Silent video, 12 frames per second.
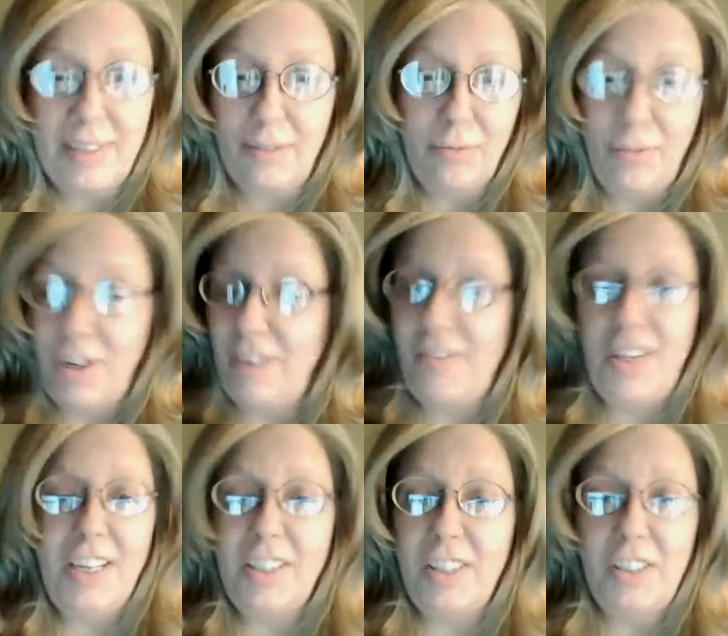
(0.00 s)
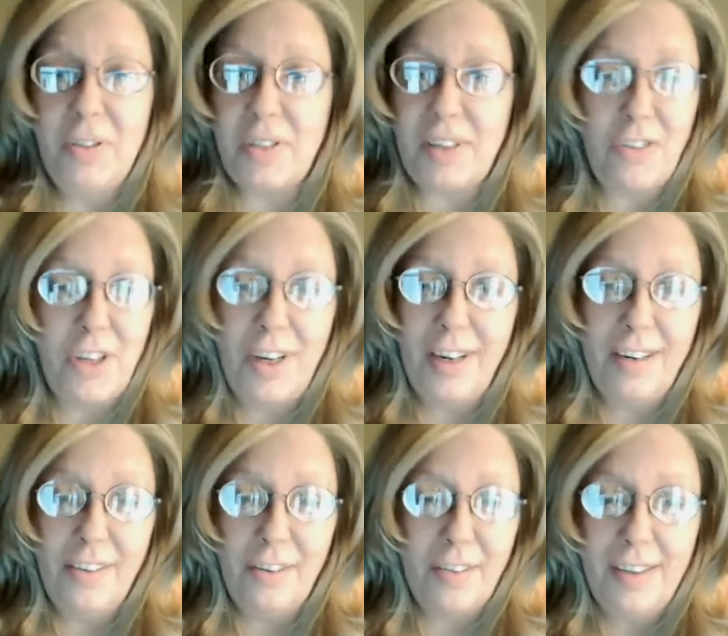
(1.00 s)
what have I got to lose? I've tried
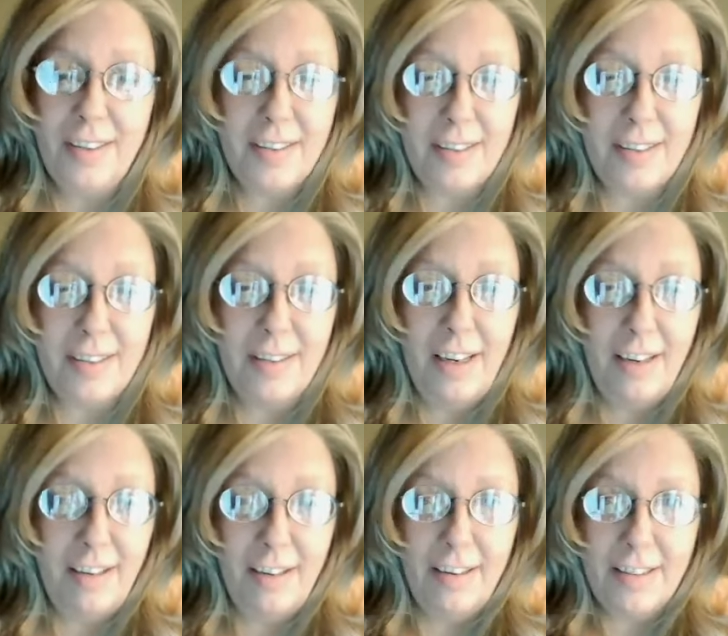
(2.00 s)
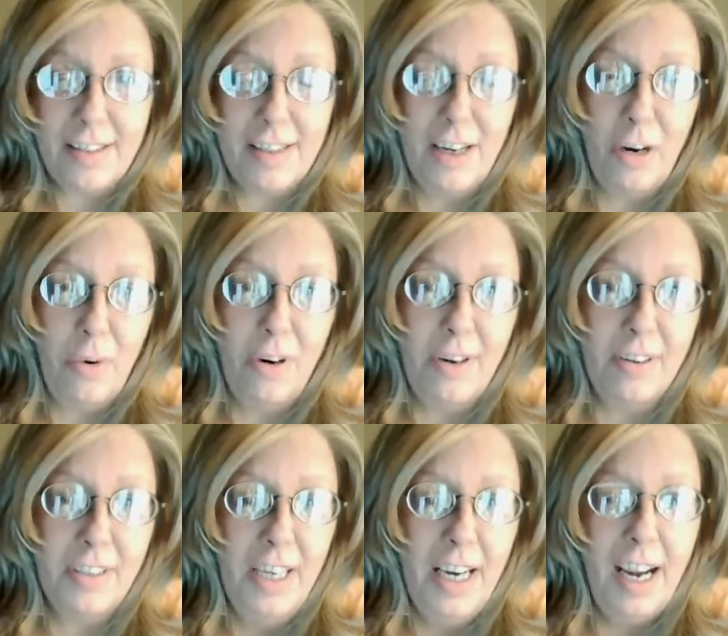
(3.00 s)
other things and it's not worked.
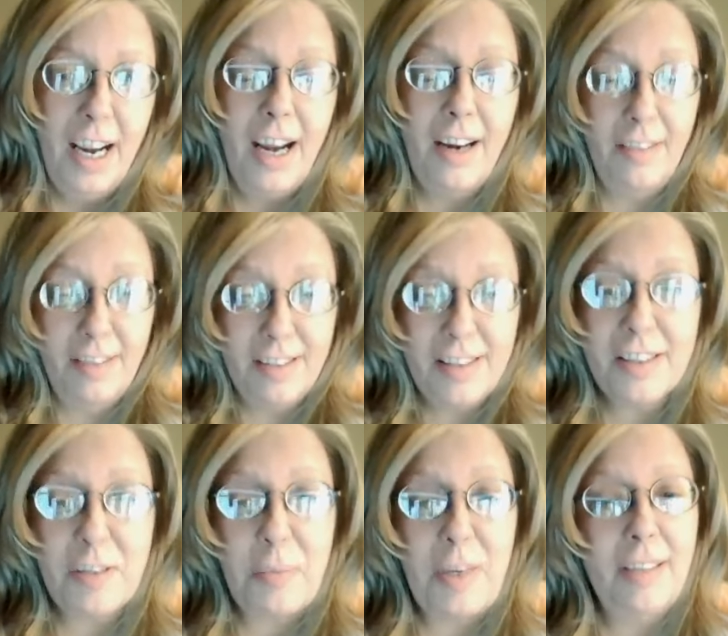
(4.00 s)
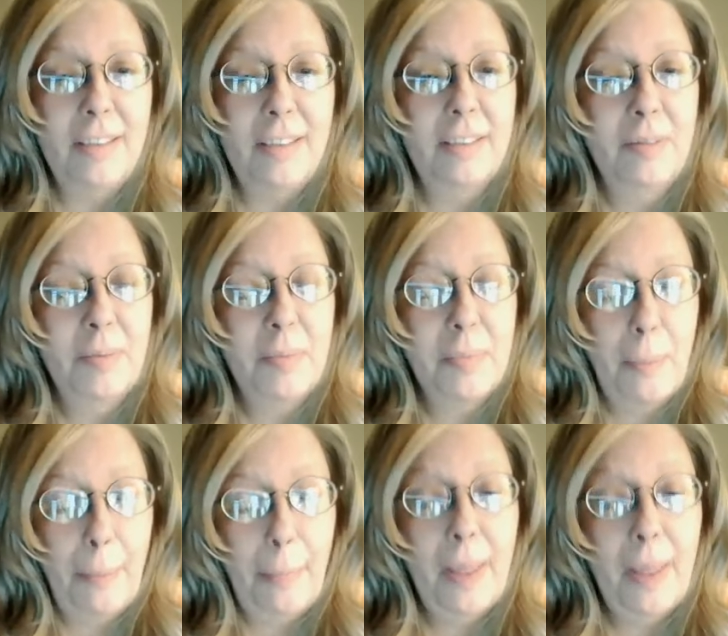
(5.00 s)
And this has made
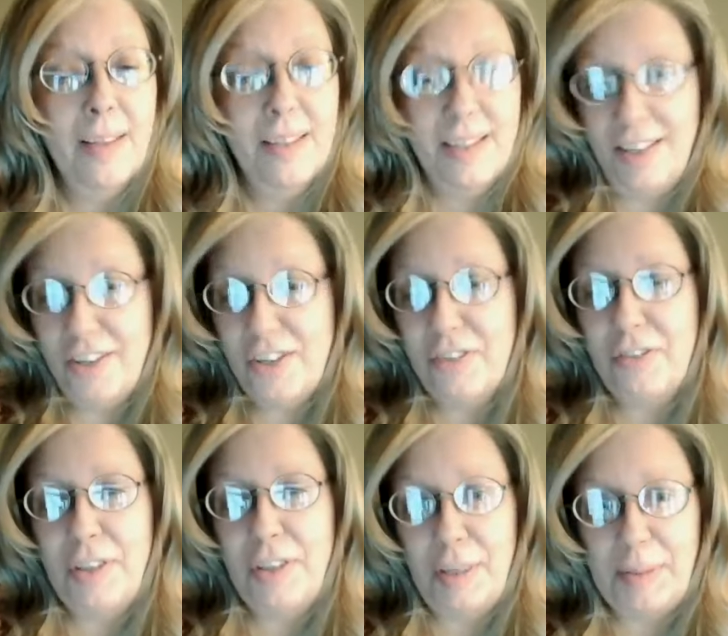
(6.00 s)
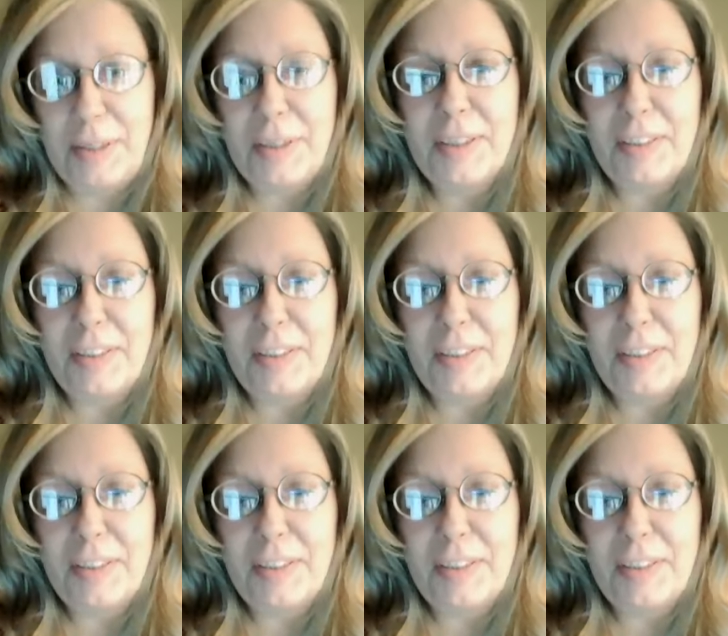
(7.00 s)
such a phenomenal.